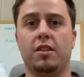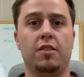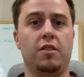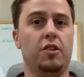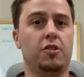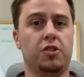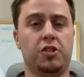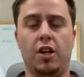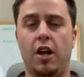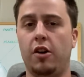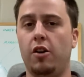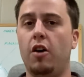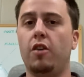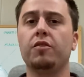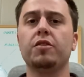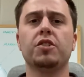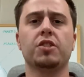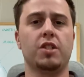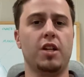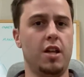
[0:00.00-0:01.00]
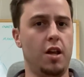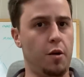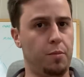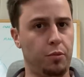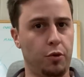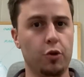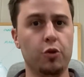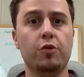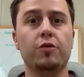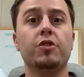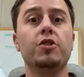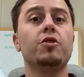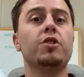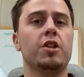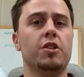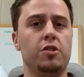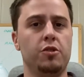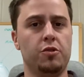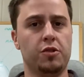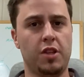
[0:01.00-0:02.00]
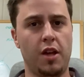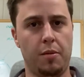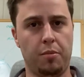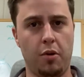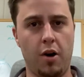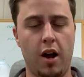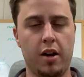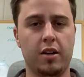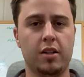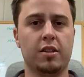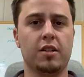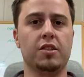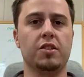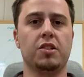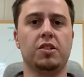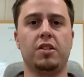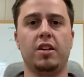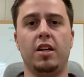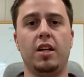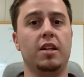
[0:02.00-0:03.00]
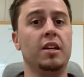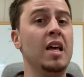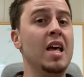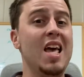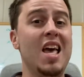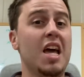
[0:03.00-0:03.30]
and they'll sign off and say approved, you can use that product instead.